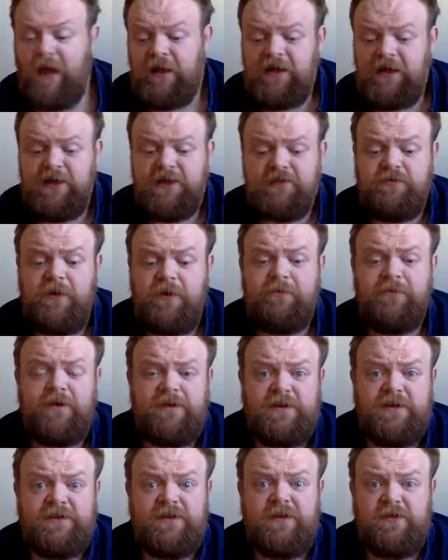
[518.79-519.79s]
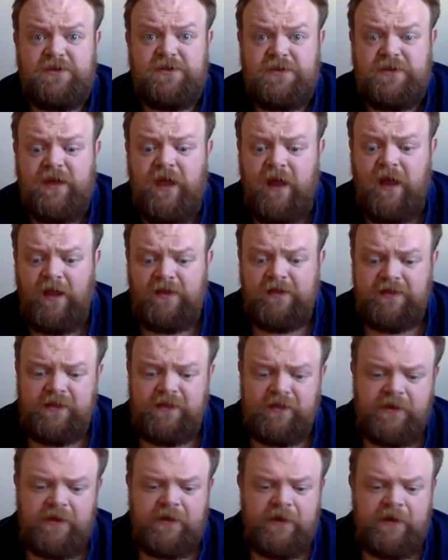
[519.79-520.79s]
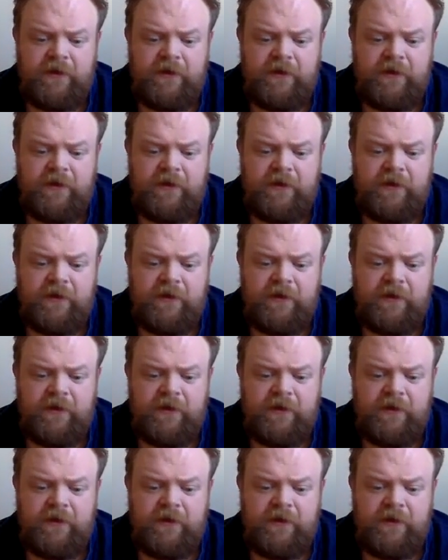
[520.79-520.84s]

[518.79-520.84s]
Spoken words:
Any shrimp could have told you that.